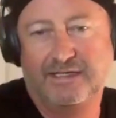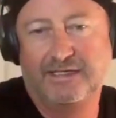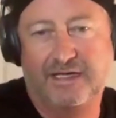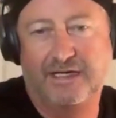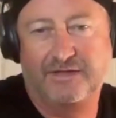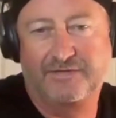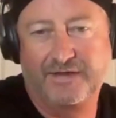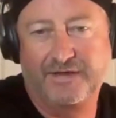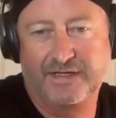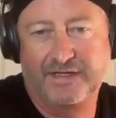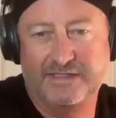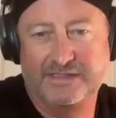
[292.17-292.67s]

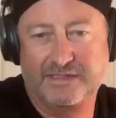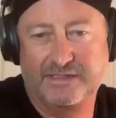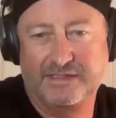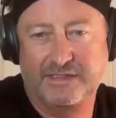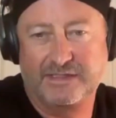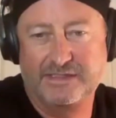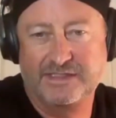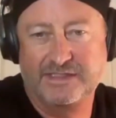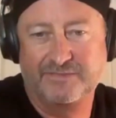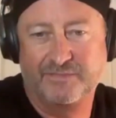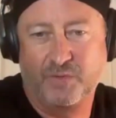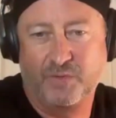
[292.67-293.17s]
I think,
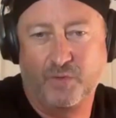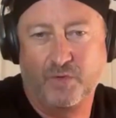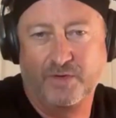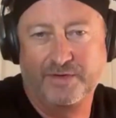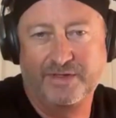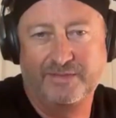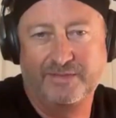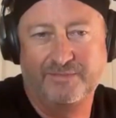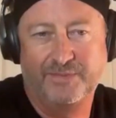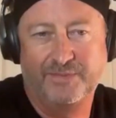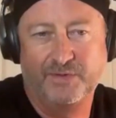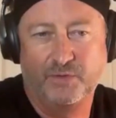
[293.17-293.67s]
is
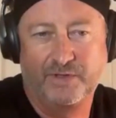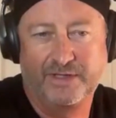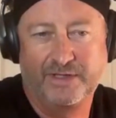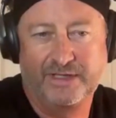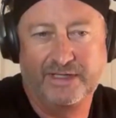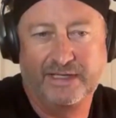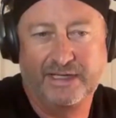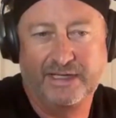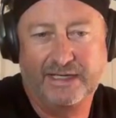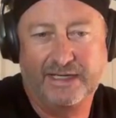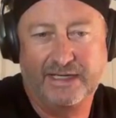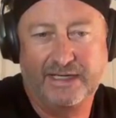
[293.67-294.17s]
important, and
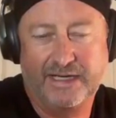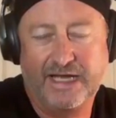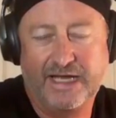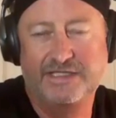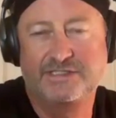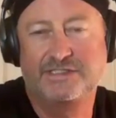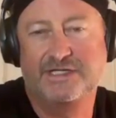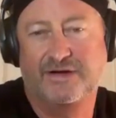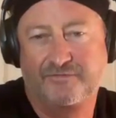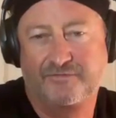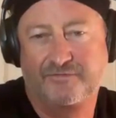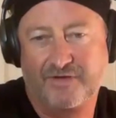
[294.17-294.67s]
building
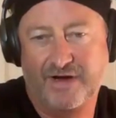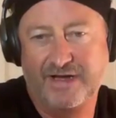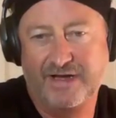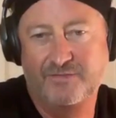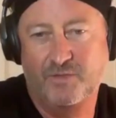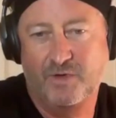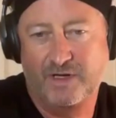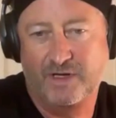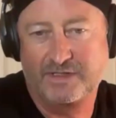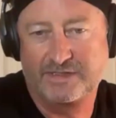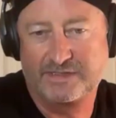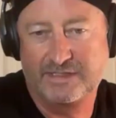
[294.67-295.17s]
HR
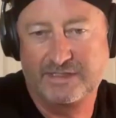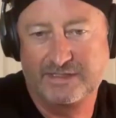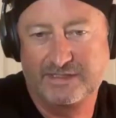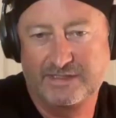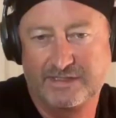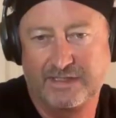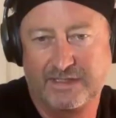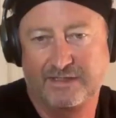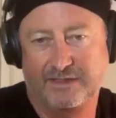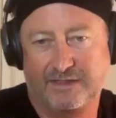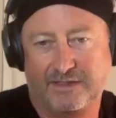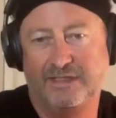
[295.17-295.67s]
frameworks
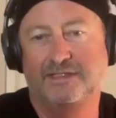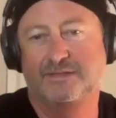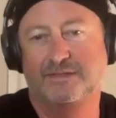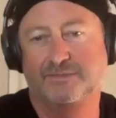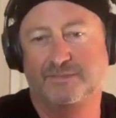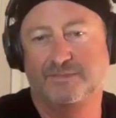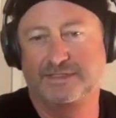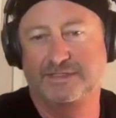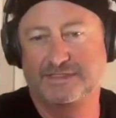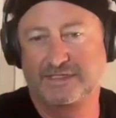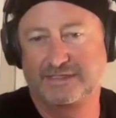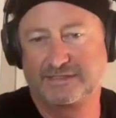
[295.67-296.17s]
into
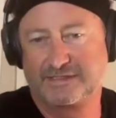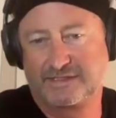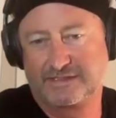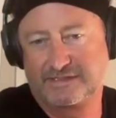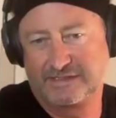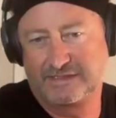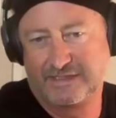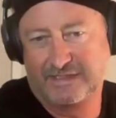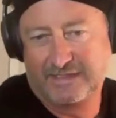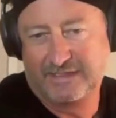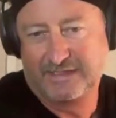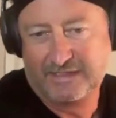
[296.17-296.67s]

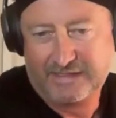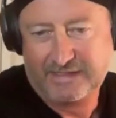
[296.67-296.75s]
businesses,